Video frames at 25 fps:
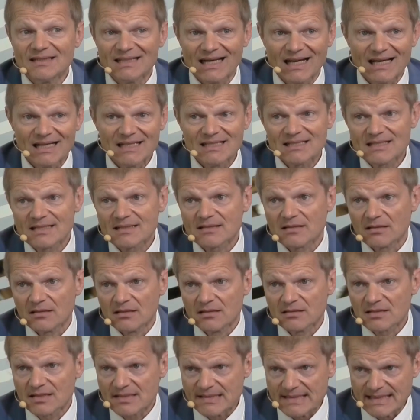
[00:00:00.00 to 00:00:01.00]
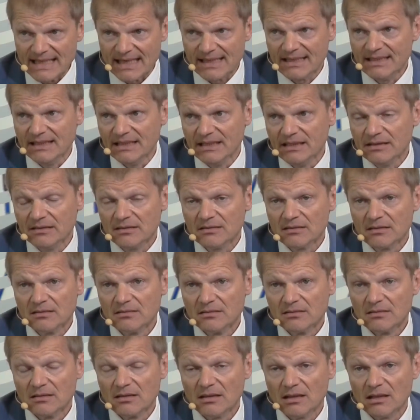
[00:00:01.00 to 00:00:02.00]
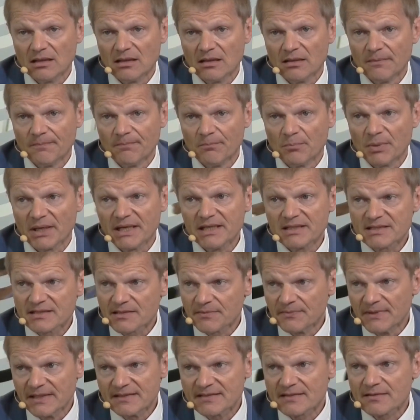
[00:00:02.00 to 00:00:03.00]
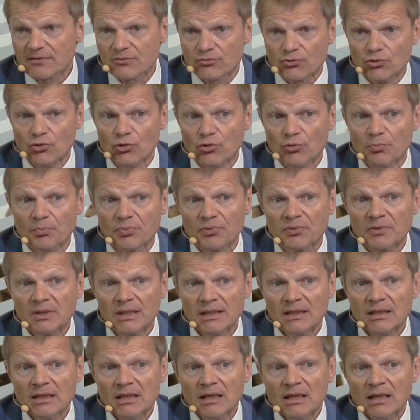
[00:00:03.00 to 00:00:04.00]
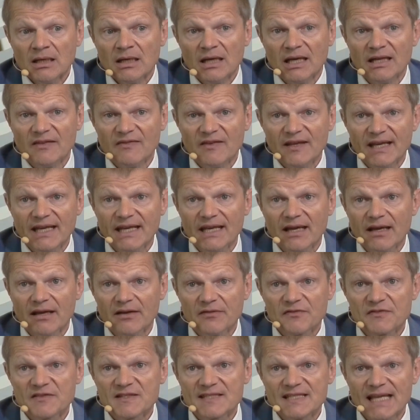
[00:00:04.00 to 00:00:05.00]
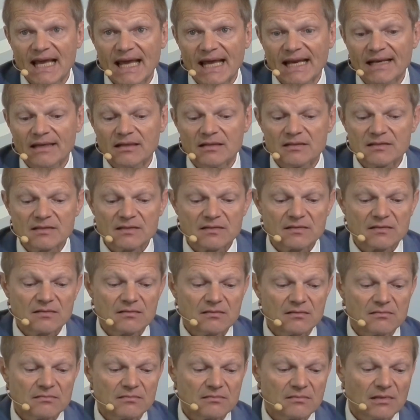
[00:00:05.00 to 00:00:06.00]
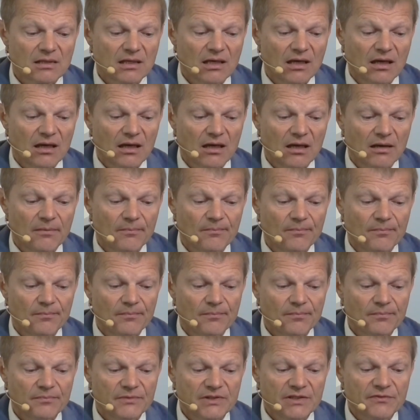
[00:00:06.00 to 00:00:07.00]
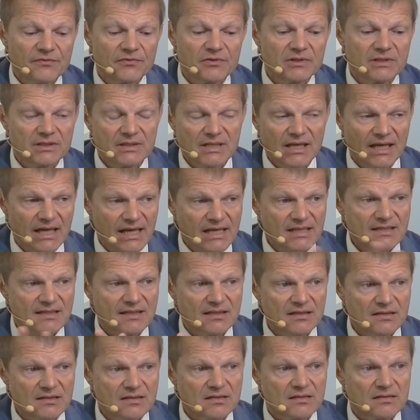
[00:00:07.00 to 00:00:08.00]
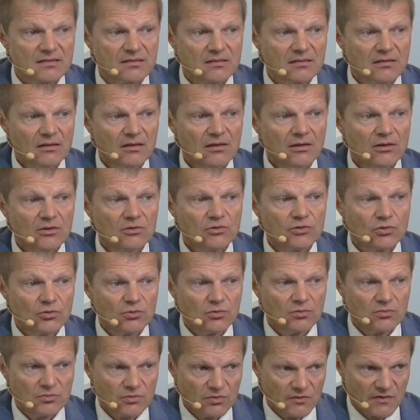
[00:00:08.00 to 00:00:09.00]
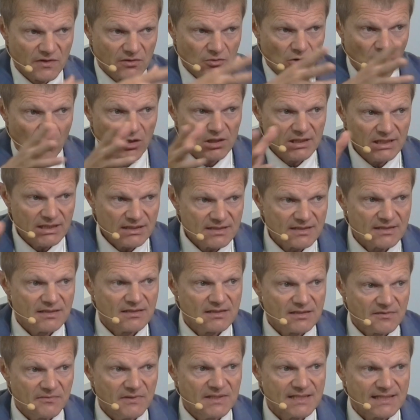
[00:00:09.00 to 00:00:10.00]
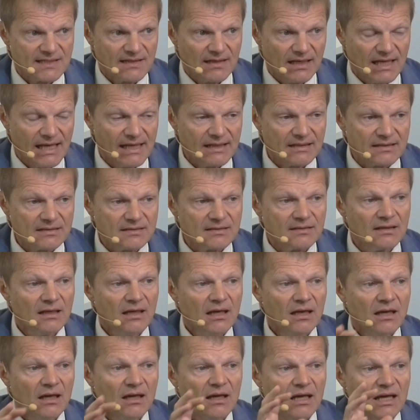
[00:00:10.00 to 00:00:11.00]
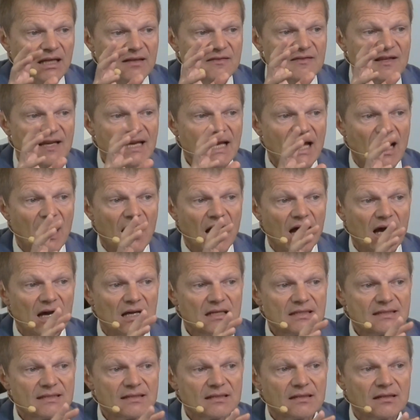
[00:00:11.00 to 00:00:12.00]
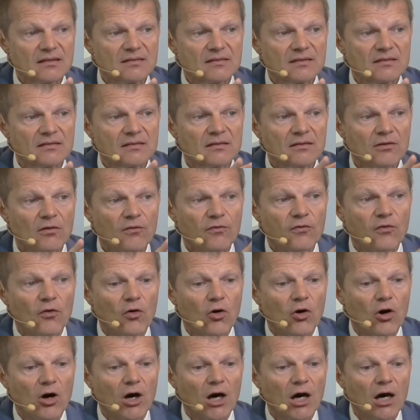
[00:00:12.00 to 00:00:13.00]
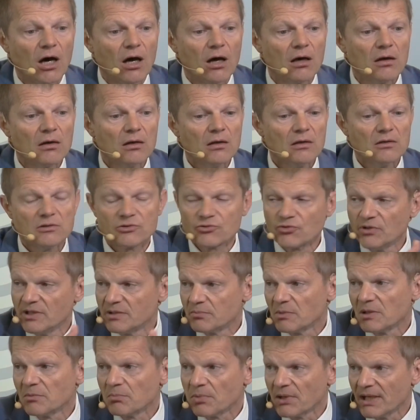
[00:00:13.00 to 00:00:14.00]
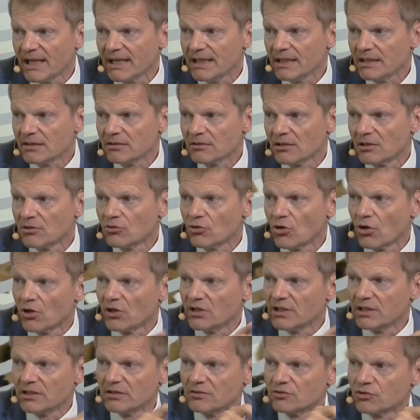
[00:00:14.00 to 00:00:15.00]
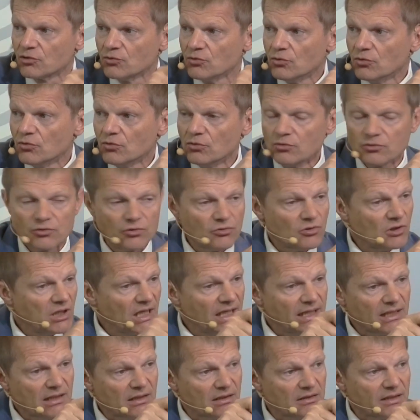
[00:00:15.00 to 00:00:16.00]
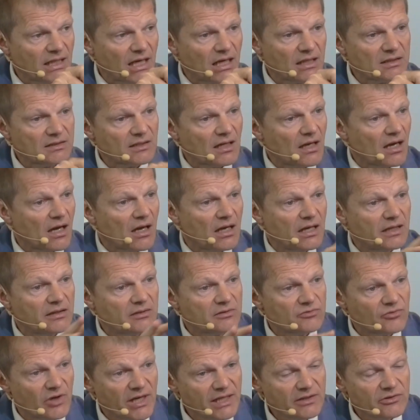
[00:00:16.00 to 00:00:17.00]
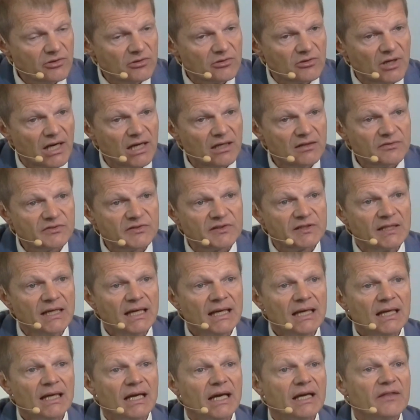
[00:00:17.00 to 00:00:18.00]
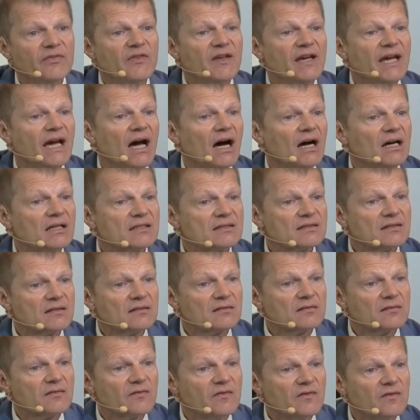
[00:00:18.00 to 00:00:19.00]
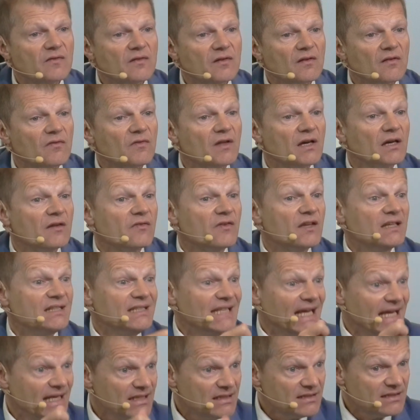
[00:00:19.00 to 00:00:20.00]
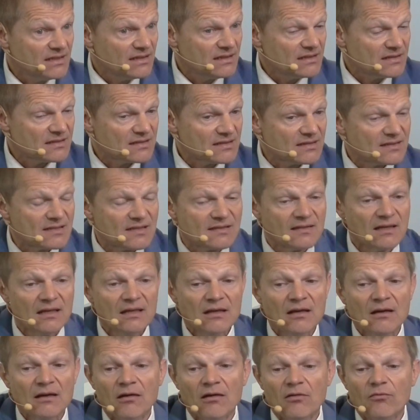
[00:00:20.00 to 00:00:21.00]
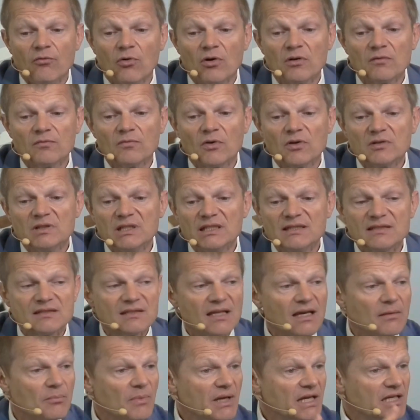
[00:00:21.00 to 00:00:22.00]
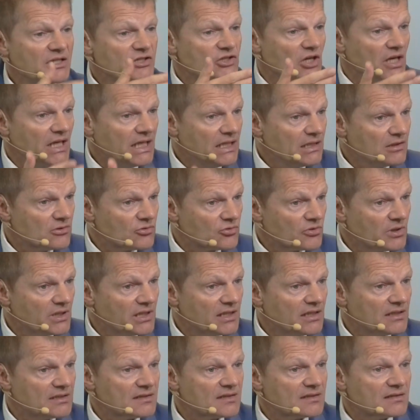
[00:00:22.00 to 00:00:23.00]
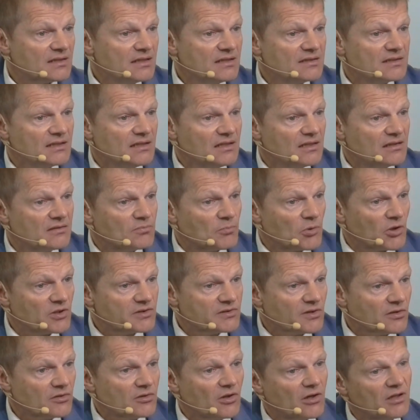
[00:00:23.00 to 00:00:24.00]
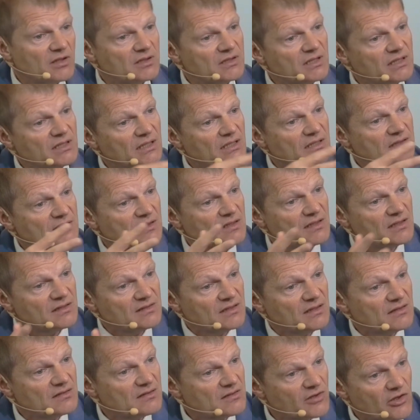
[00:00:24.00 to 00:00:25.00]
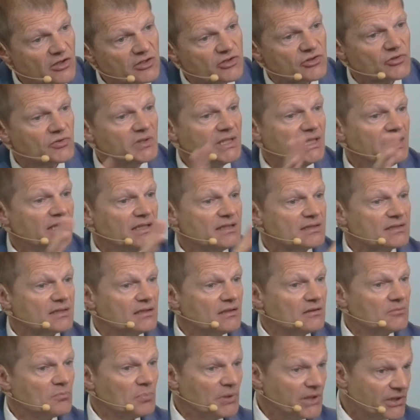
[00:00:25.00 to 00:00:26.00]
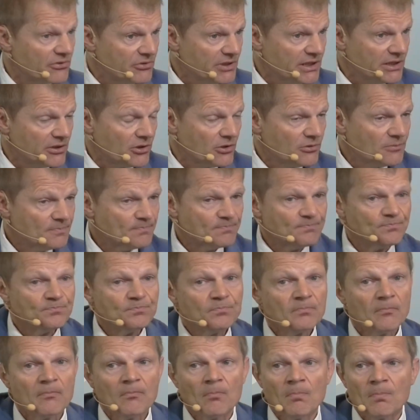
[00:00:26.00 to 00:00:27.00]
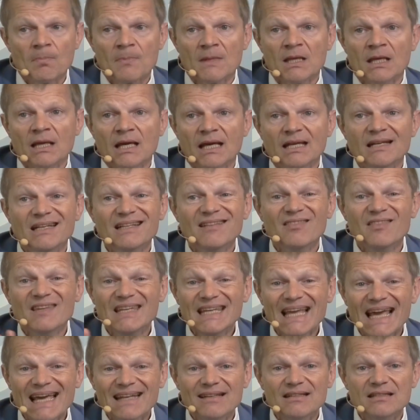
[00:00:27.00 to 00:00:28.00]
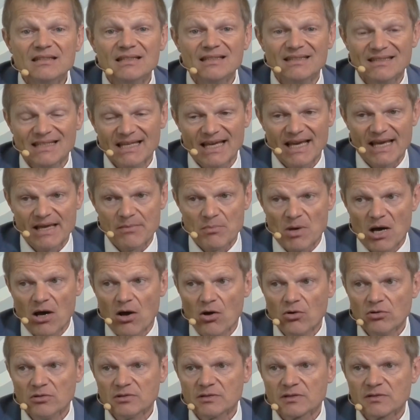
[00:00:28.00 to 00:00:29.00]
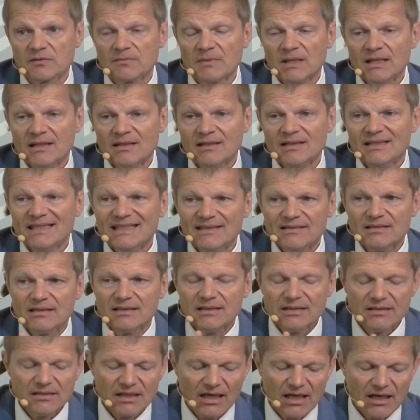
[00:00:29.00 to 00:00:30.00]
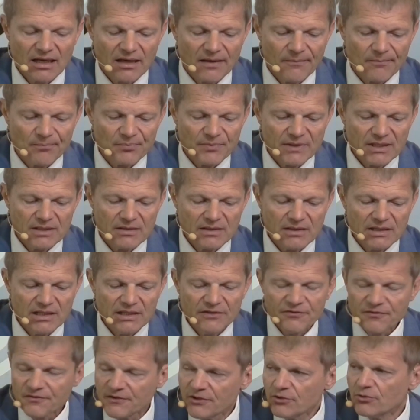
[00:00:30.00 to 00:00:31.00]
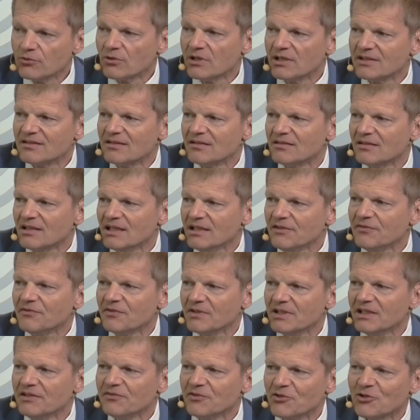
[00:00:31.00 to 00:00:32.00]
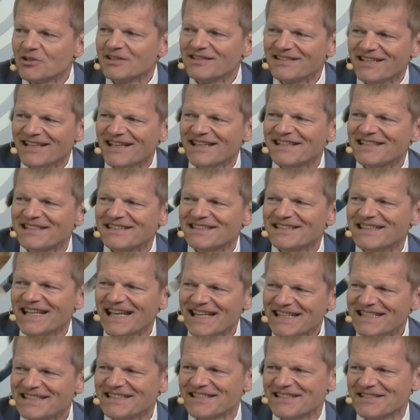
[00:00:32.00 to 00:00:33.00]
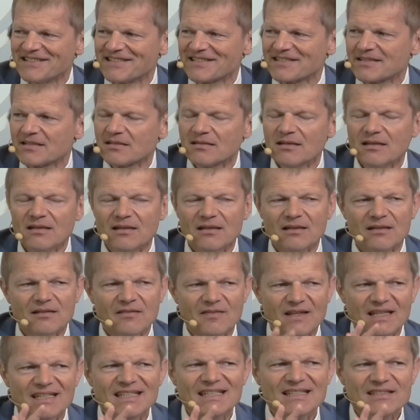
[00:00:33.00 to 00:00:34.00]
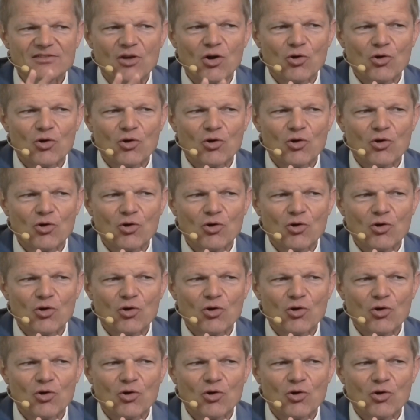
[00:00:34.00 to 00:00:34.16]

a nice study by a Swiss group, and they have sent different cases to the colleagues in Switzerland, and they asked for treatment planning according to clinical data and radiographs, and they asked the dentists what is their major interest. Is it prosthodontics? Is it surgery? Is it perio? And in the end, it came out If you attend a dentist that is